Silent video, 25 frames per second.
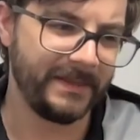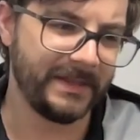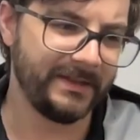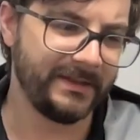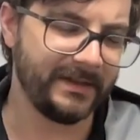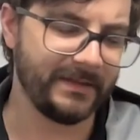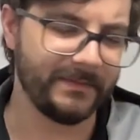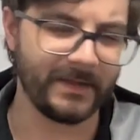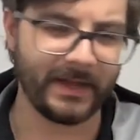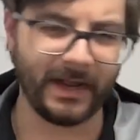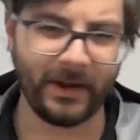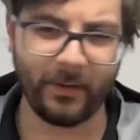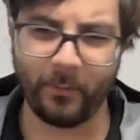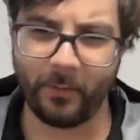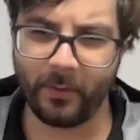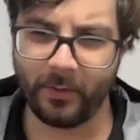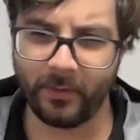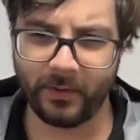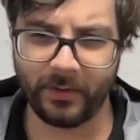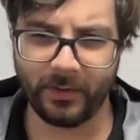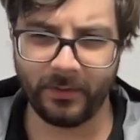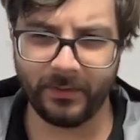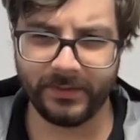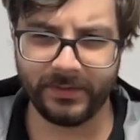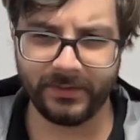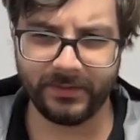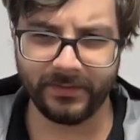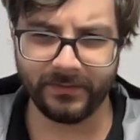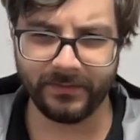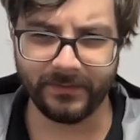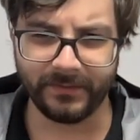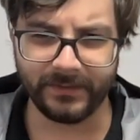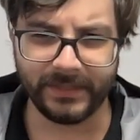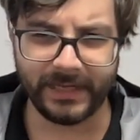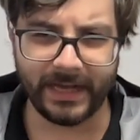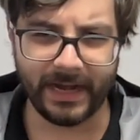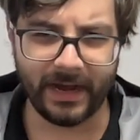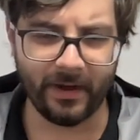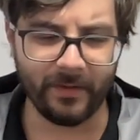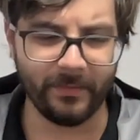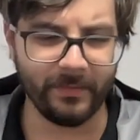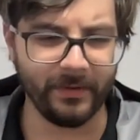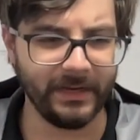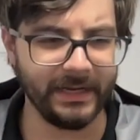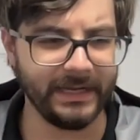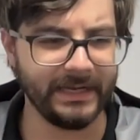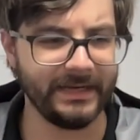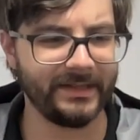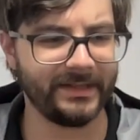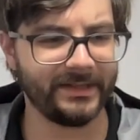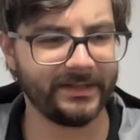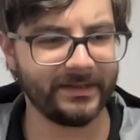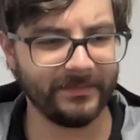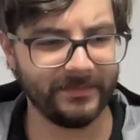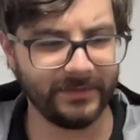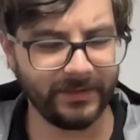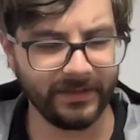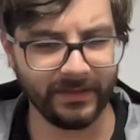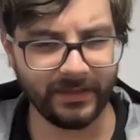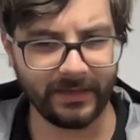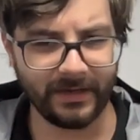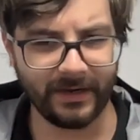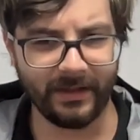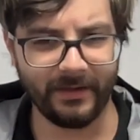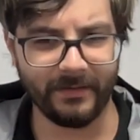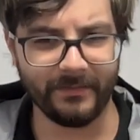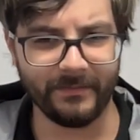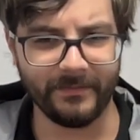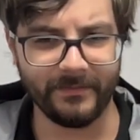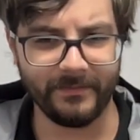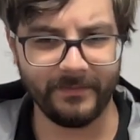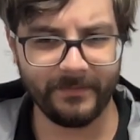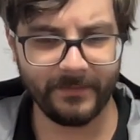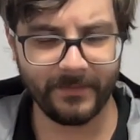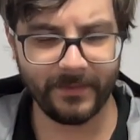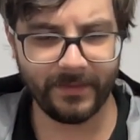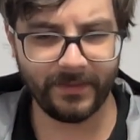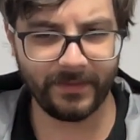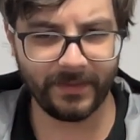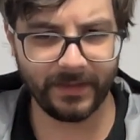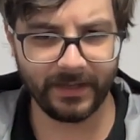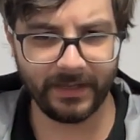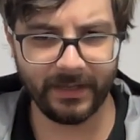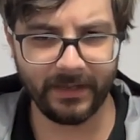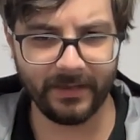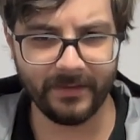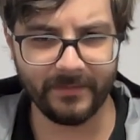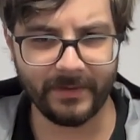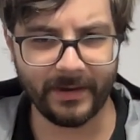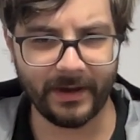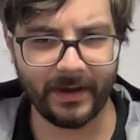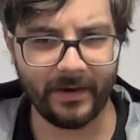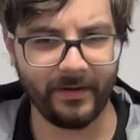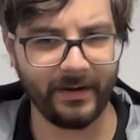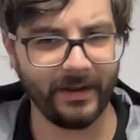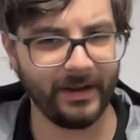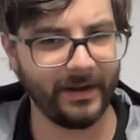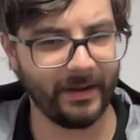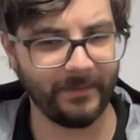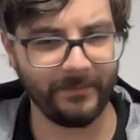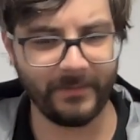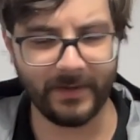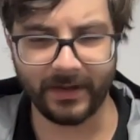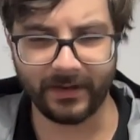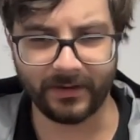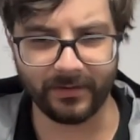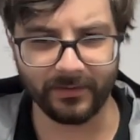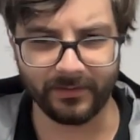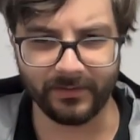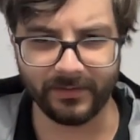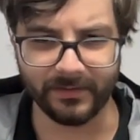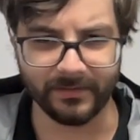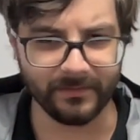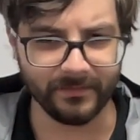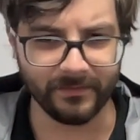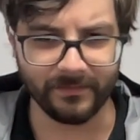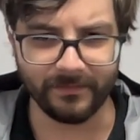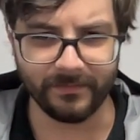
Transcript: something I won't go into for now, but it is something that I am thinking about, and I'm not going to